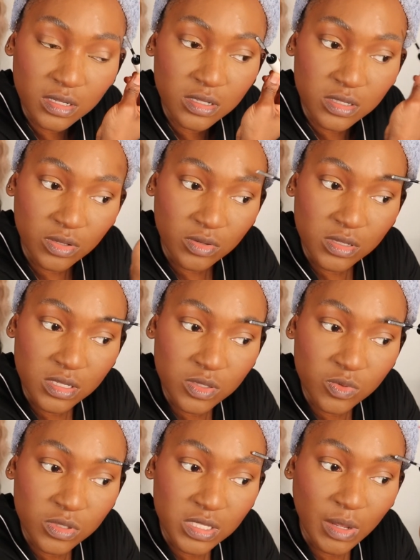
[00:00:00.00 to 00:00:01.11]
So this is
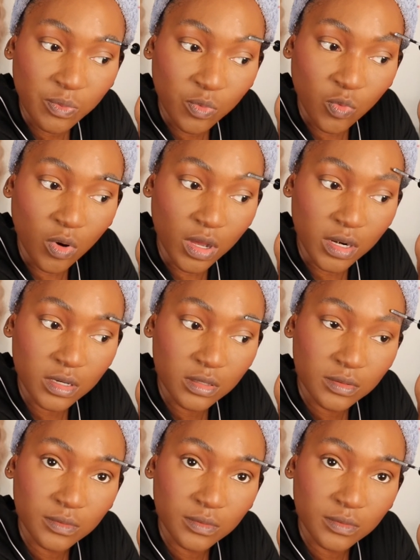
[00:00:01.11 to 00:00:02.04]
step 1.